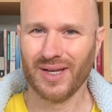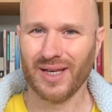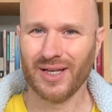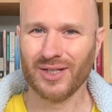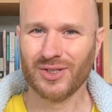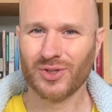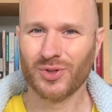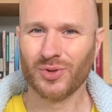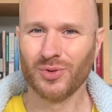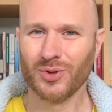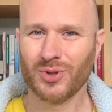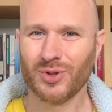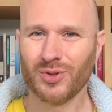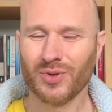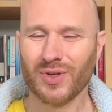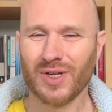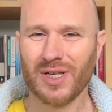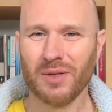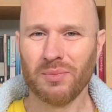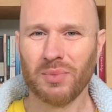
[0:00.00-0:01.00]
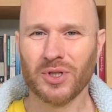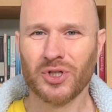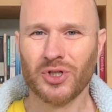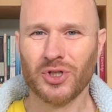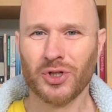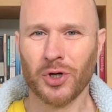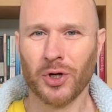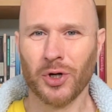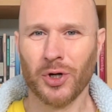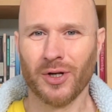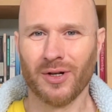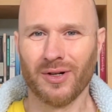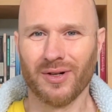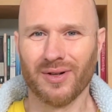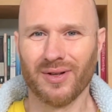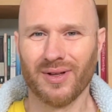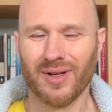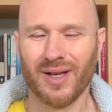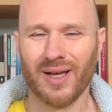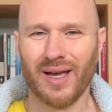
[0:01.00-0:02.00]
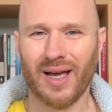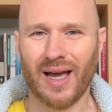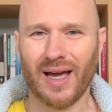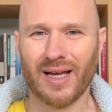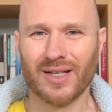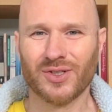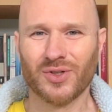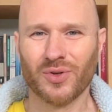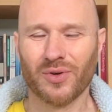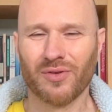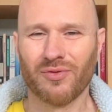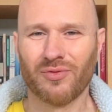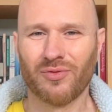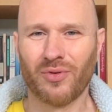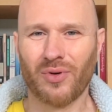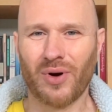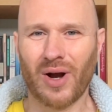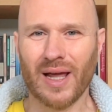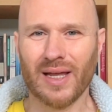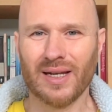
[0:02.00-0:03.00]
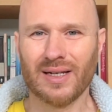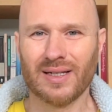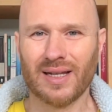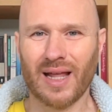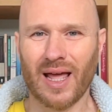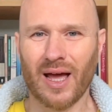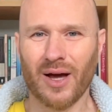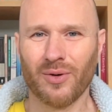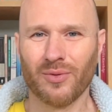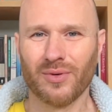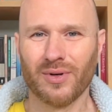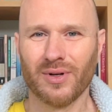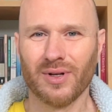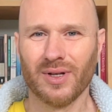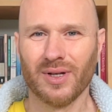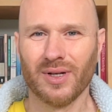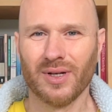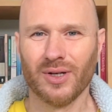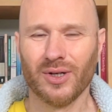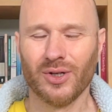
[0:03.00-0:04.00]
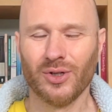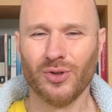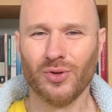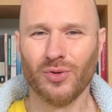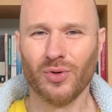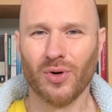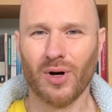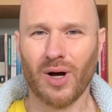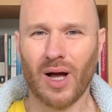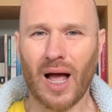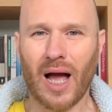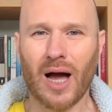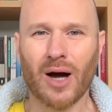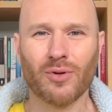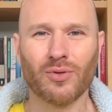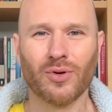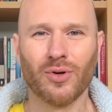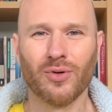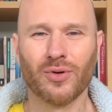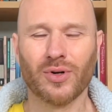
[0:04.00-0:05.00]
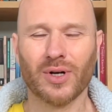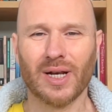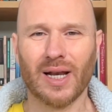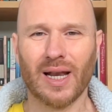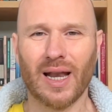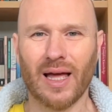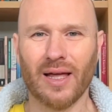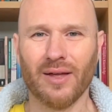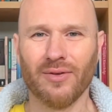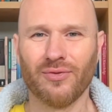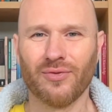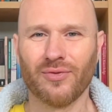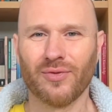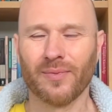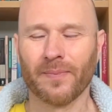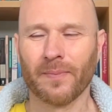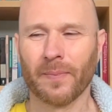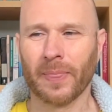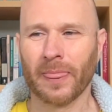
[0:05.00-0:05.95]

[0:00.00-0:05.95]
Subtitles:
it's good to keep a journal and sort of write down your outlook on life,